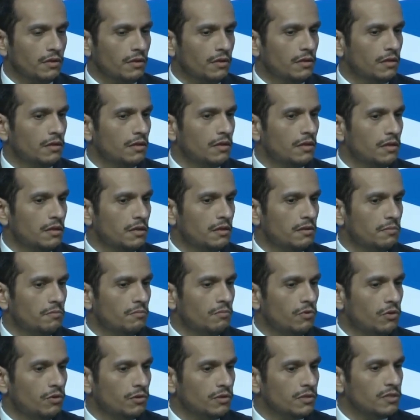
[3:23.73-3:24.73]
uh,
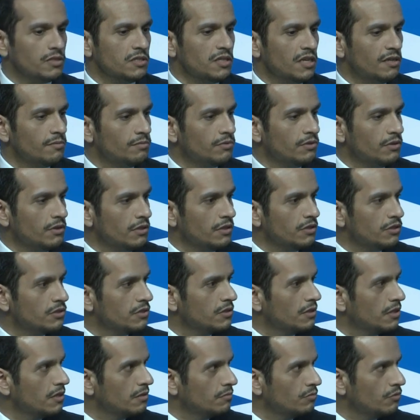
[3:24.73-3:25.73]
more stable
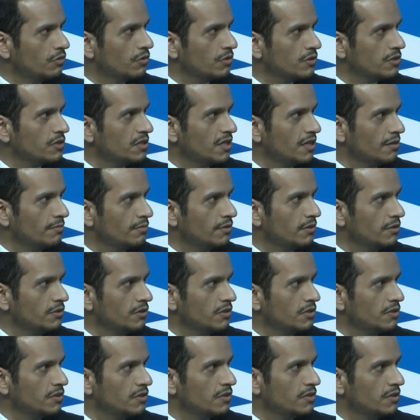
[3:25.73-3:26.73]
region and more stable
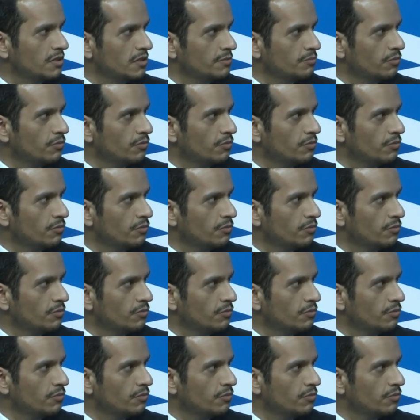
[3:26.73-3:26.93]
GCC,